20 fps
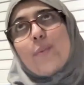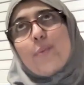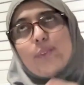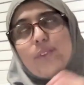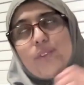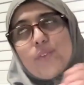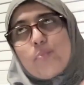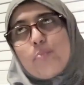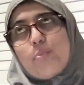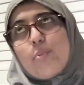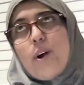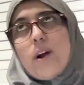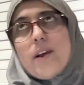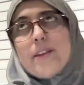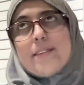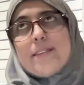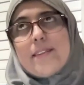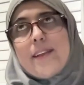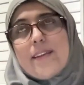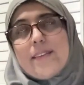through this
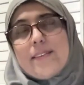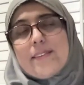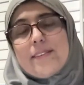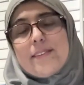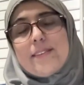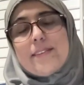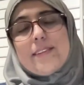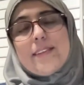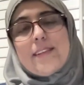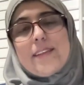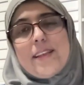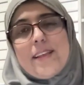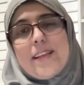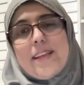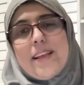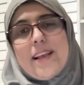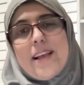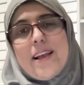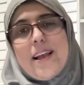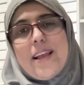process,
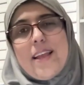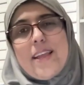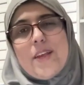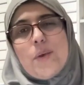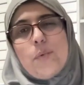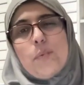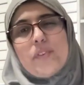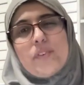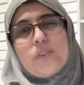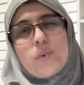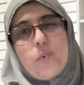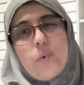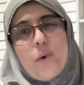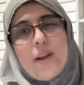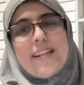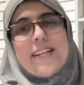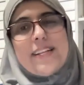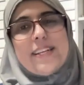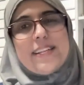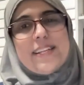it was
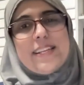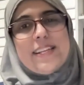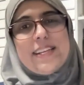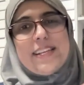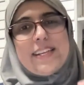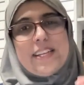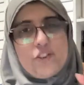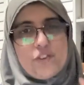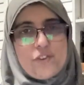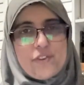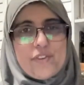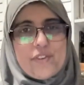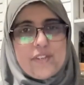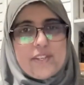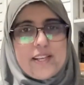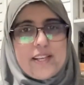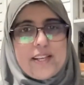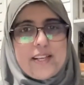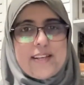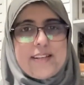quite
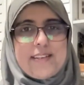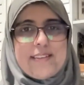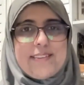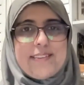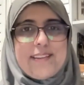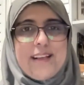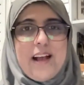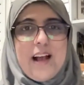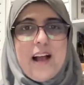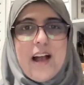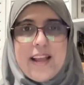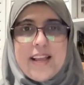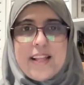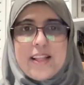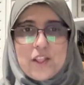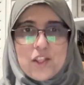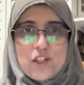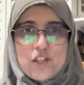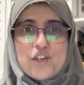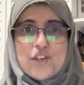interesting because
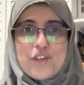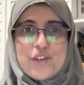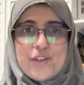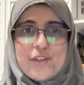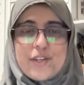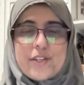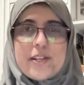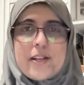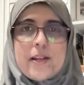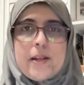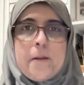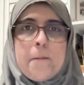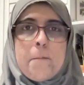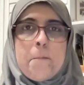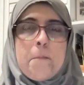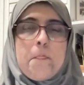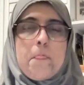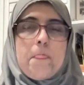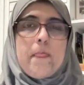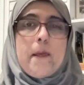I learned
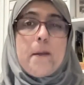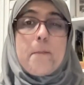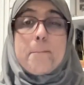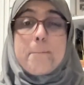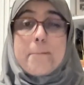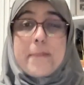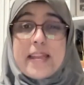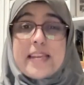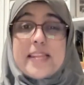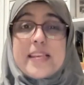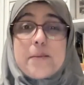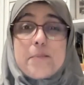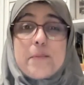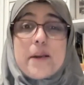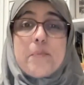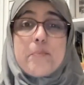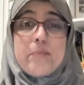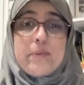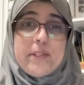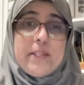that many of
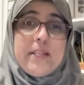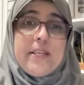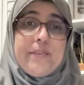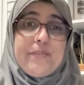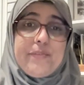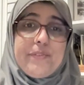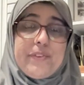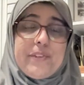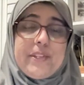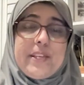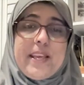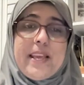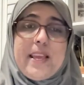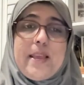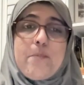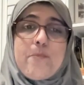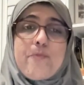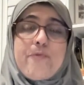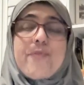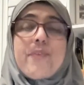my beliefs
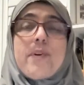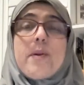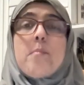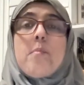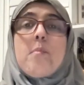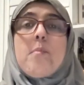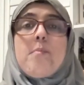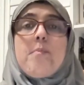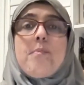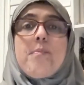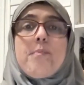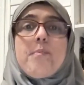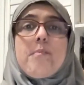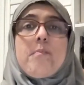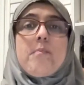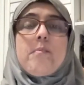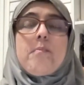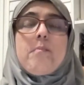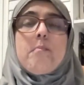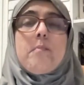came from
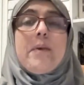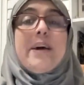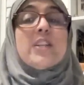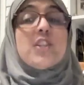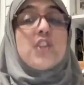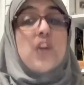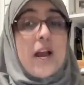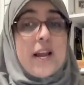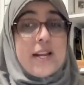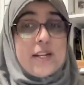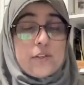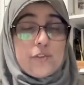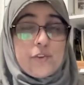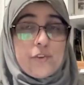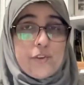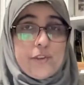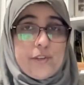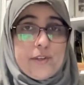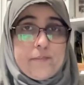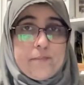my
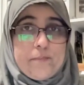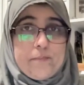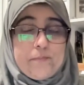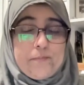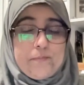childhood.